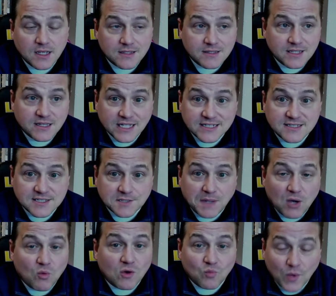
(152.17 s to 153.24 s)
that Lent is
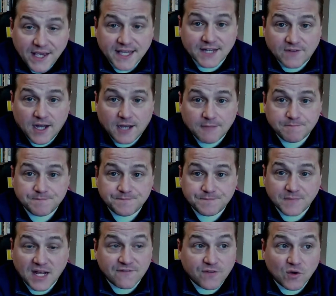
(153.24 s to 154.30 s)
about what we give up,
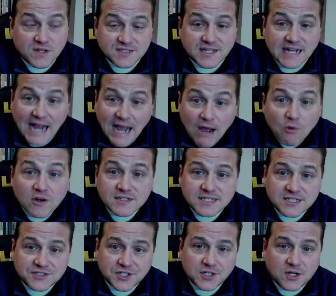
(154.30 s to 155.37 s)
and focusing our
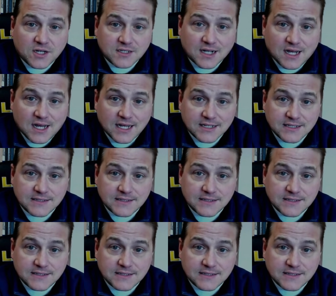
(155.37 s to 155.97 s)
attention on God.